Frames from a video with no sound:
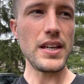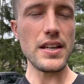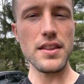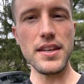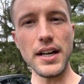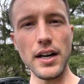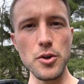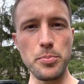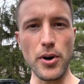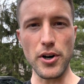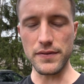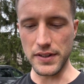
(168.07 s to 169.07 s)
The other
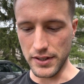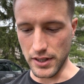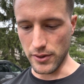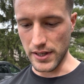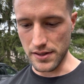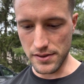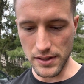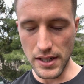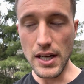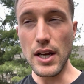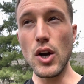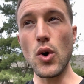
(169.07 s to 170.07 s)
part of it, though, is
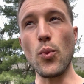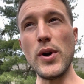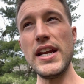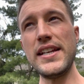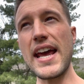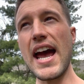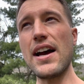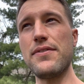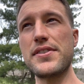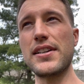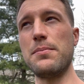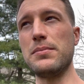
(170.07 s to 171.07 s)
we need to
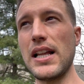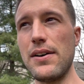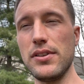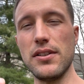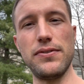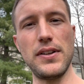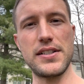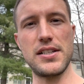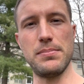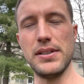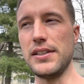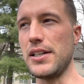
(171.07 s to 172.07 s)
have some level of
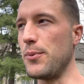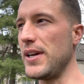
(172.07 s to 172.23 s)
flexibility.